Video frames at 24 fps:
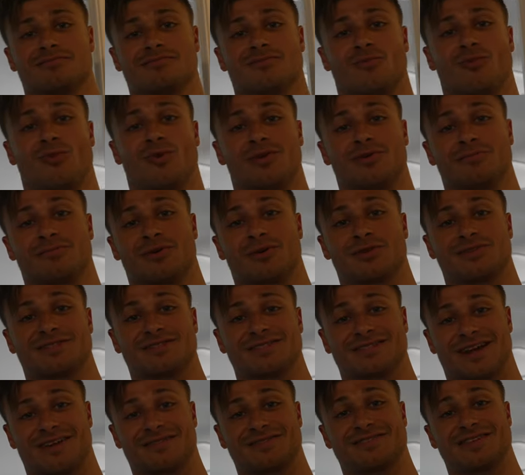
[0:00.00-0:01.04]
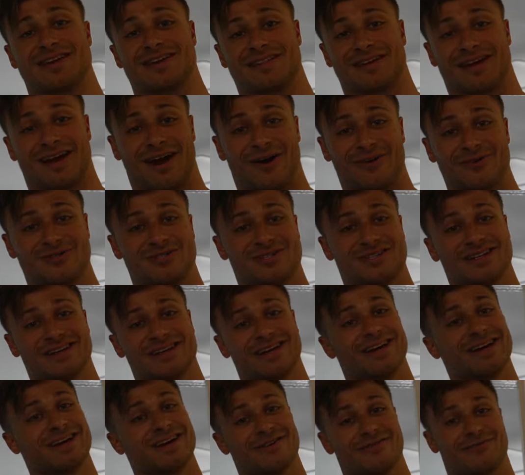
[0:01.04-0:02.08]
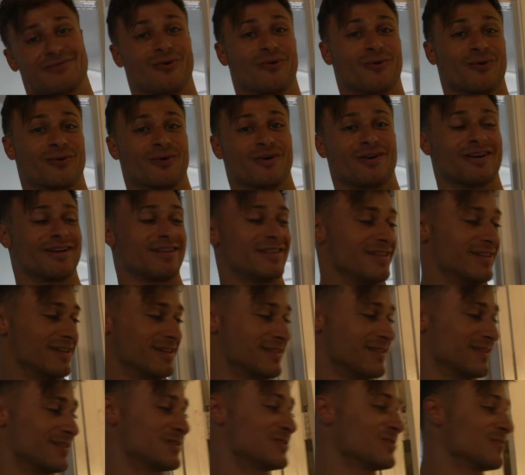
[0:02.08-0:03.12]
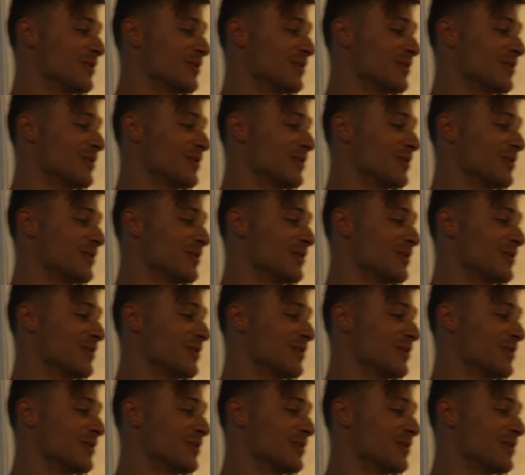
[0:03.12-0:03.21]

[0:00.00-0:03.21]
one person is gonna stay on the couch for the 2